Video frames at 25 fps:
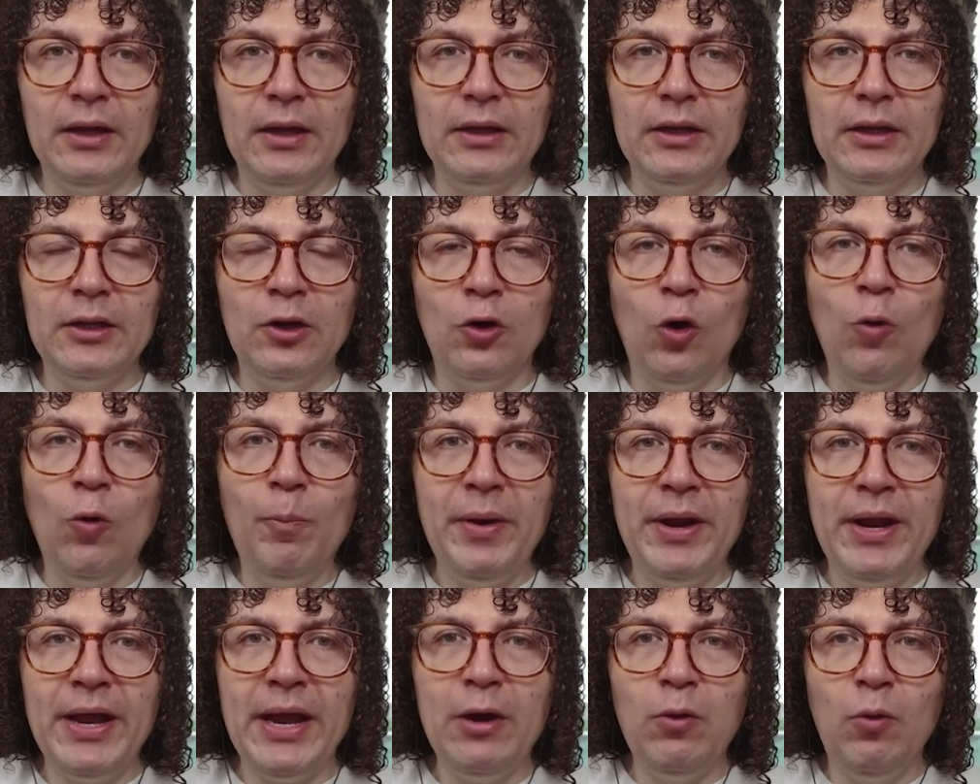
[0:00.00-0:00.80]

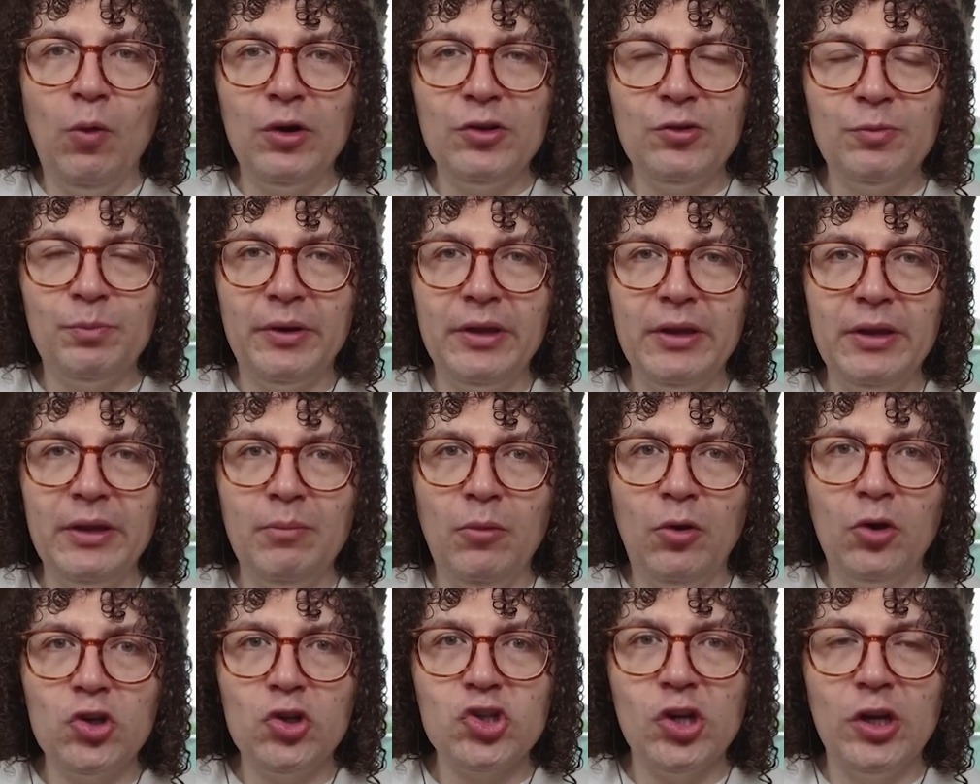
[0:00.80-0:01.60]
OpenAI was pretty
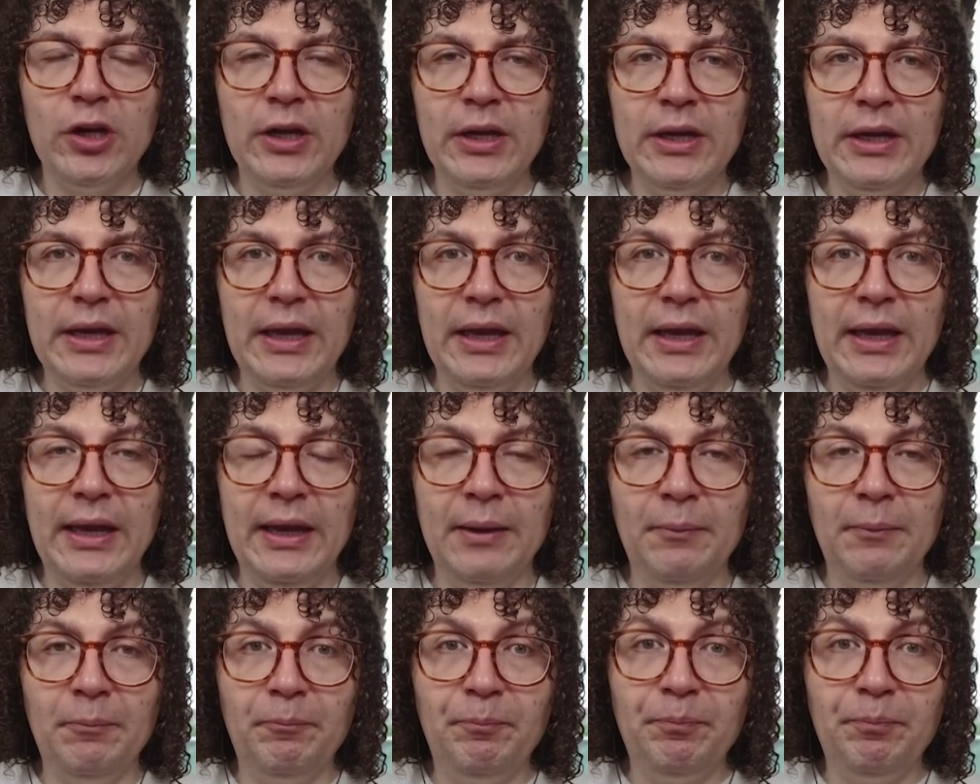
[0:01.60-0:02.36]
much um,